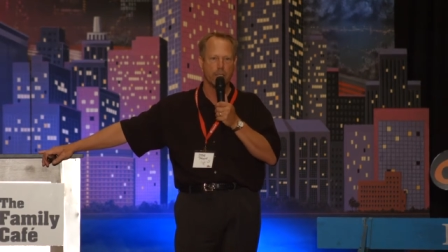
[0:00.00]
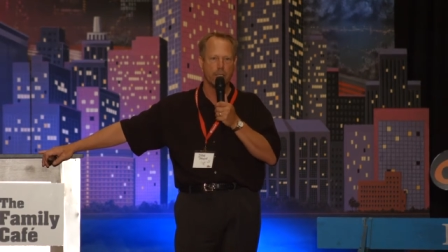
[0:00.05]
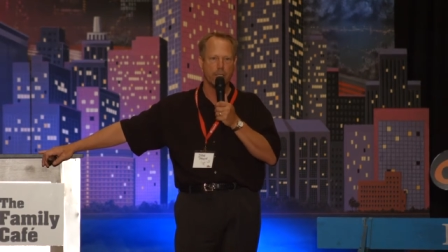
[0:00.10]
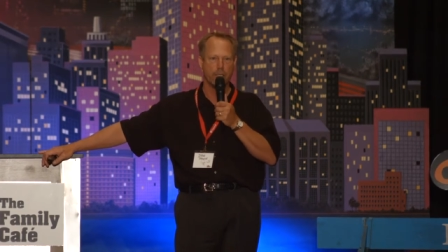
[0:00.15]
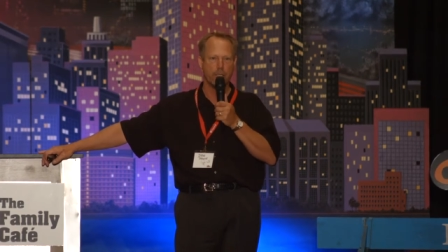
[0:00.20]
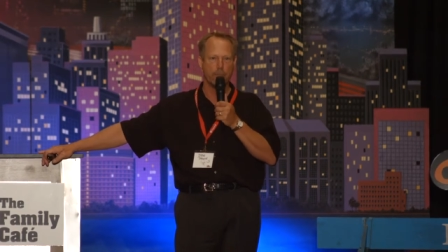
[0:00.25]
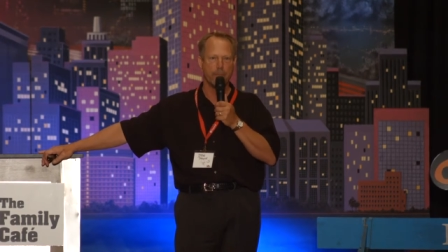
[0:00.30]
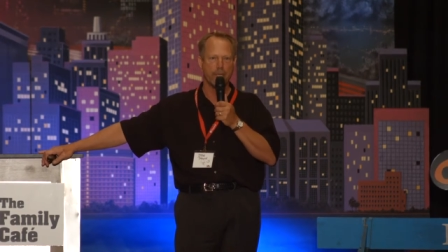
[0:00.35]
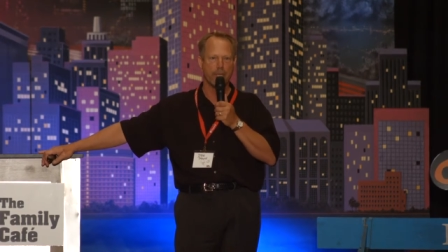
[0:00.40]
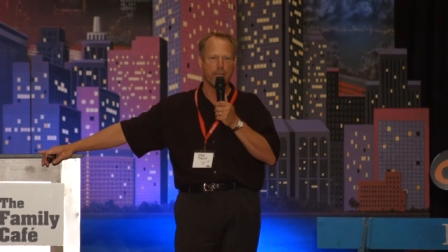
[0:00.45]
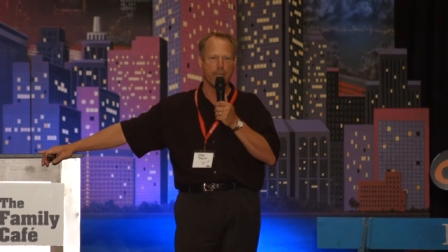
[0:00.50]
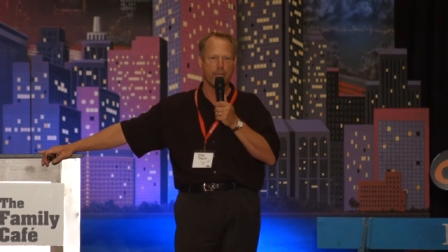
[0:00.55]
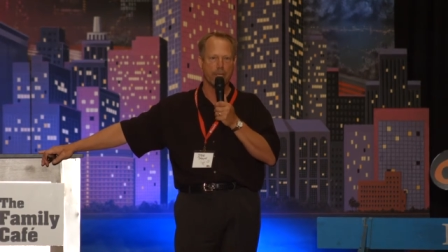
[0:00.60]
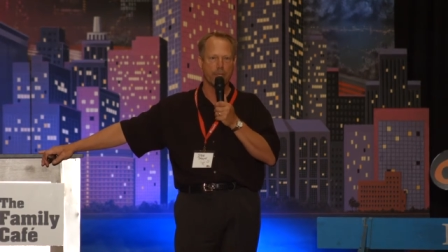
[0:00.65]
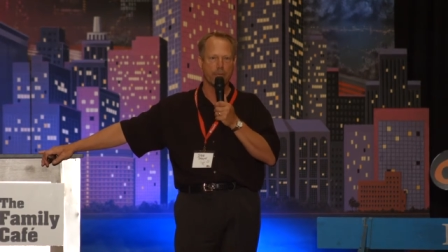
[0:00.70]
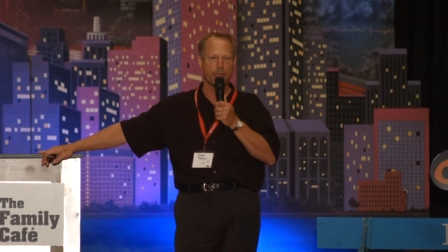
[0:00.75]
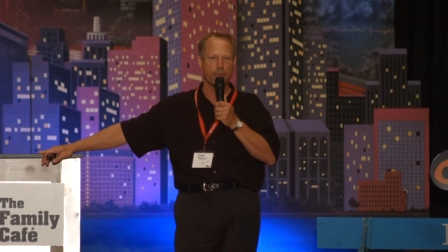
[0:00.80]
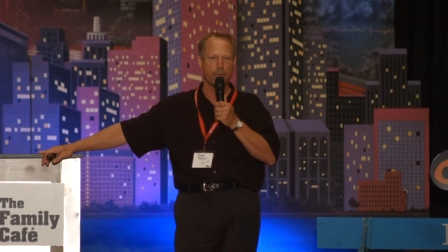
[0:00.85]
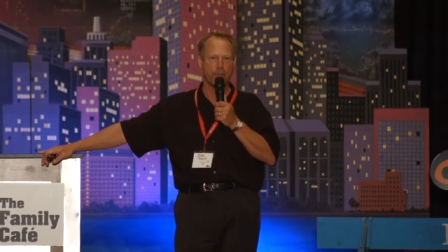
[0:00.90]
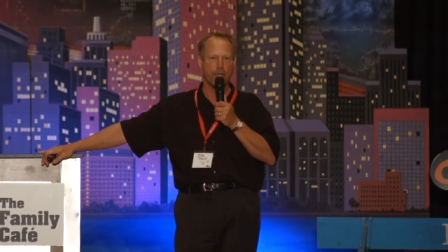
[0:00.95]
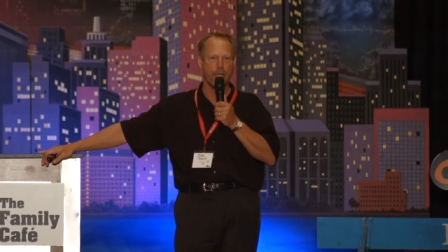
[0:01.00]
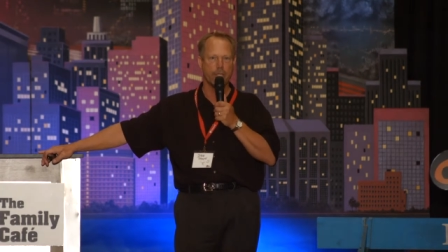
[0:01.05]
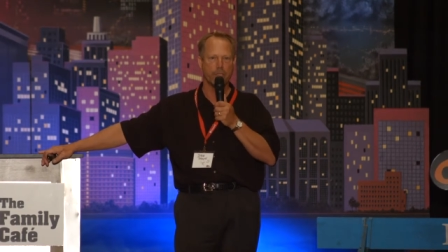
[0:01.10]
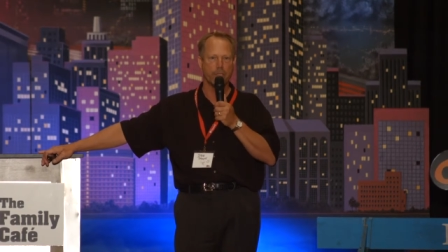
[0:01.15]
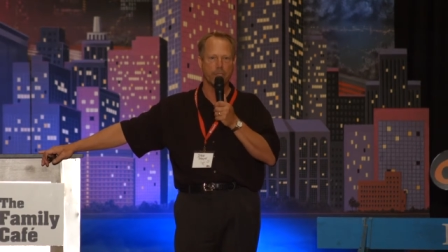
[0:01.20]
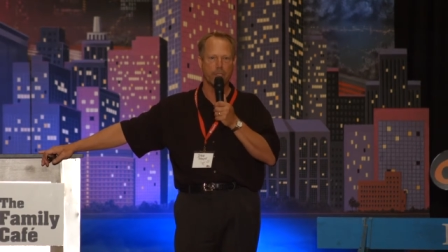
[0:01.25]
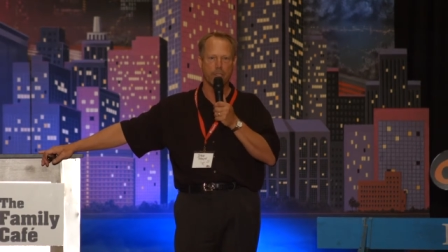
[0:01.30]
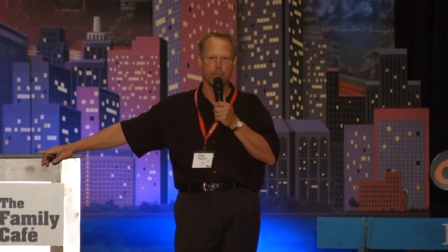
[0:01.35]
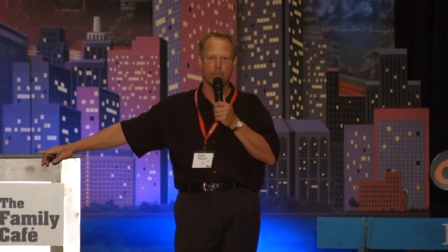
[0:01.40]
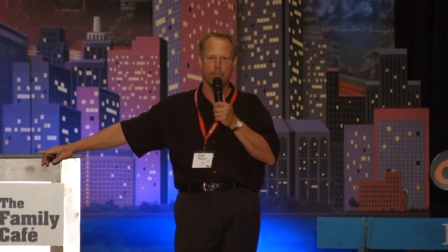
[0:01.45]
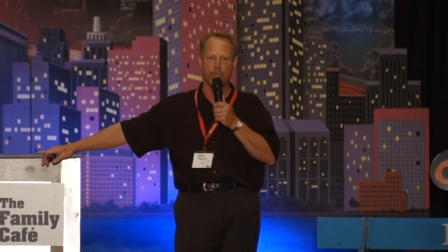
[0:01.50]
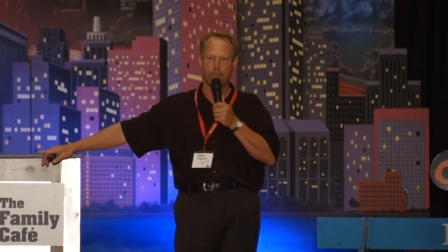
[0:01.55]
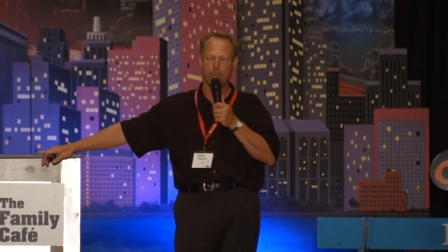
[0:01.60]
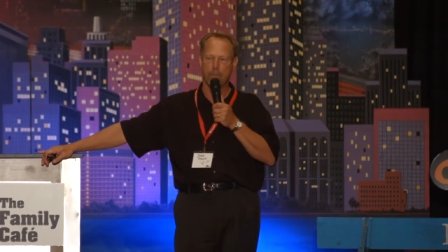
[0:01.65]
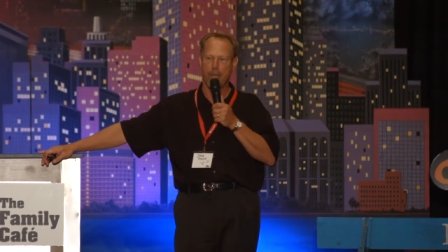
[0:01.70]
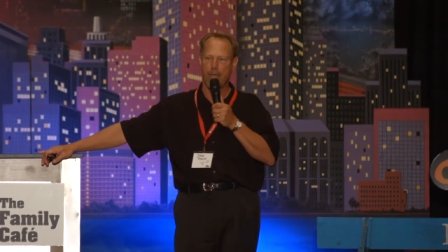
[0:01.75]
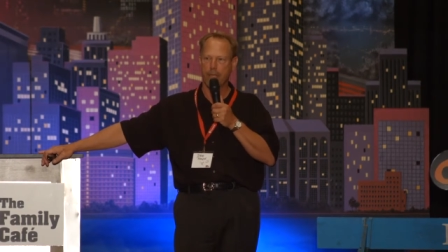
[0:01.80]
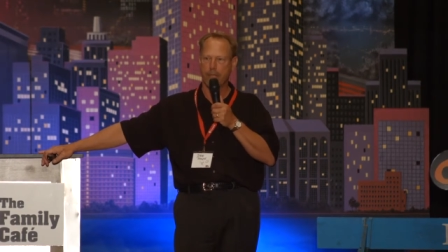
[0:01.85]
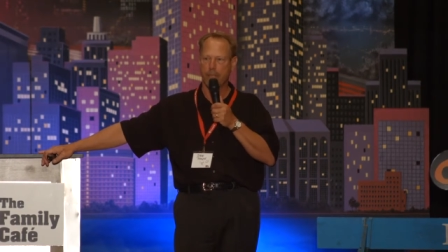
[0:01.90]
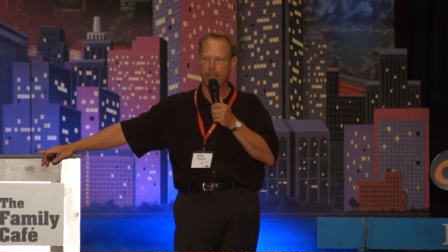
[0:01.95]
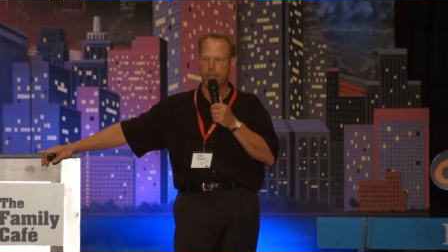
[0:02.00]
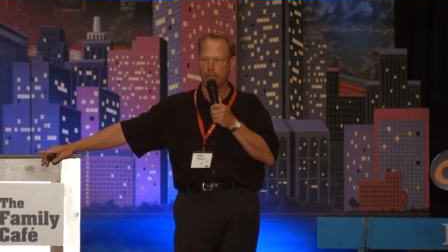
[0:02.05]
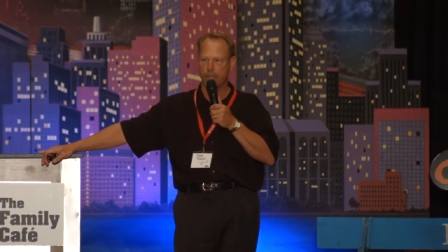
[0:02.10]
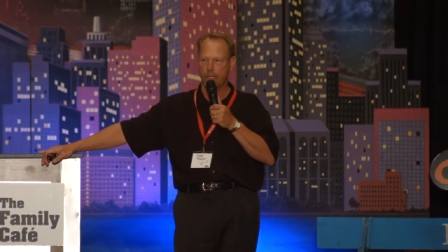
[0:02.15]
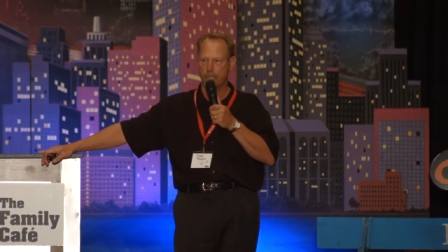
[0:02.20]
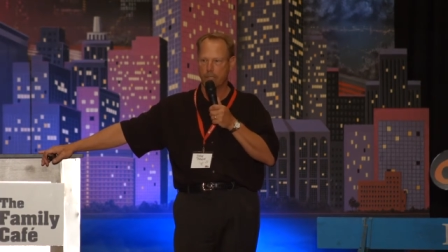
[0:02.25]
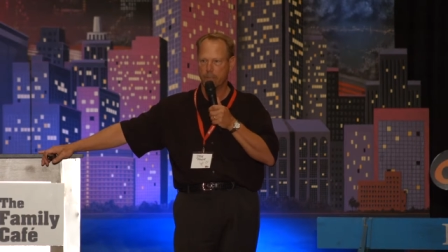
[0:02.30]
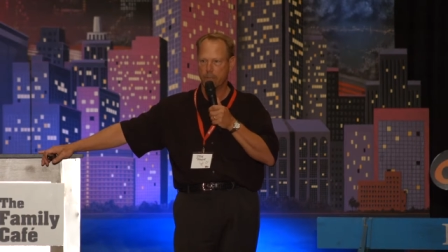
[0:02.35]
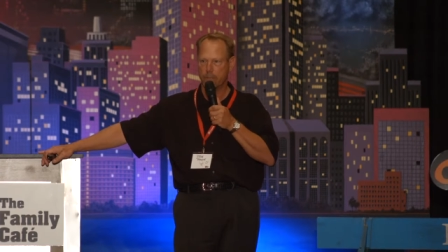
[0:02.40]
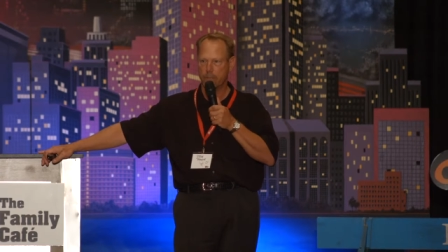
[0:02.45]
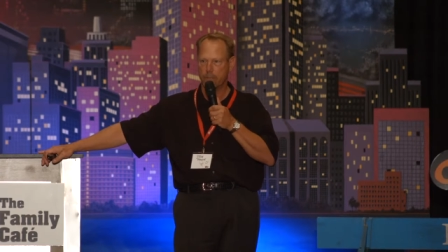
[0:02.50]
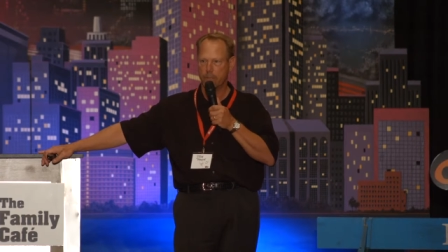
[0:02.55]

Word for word: to the beginning of creation, the Big Bang Theory.